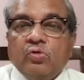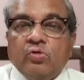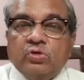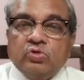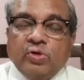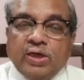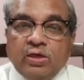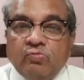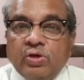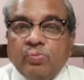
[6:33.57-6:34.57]
So again
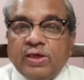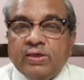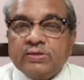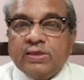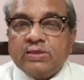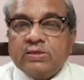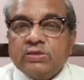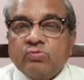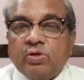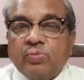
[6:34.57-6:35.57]
1 minus x is
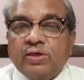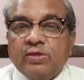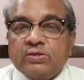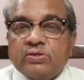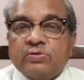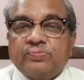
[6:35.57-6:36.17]
1 minus